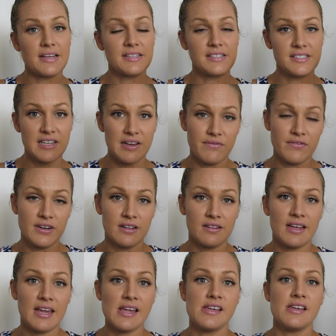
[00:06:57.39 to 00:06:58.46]
it
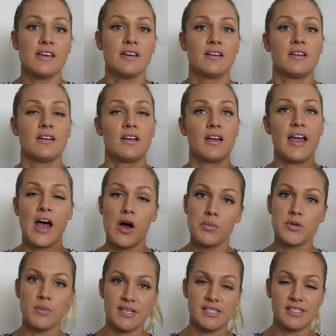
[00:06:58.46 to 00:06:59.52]
definitely
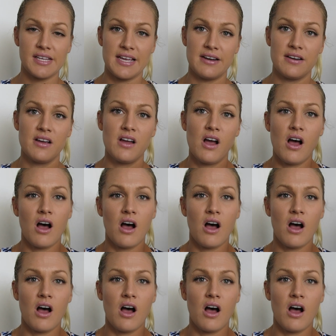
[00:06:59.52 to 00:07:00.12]
helped my skin.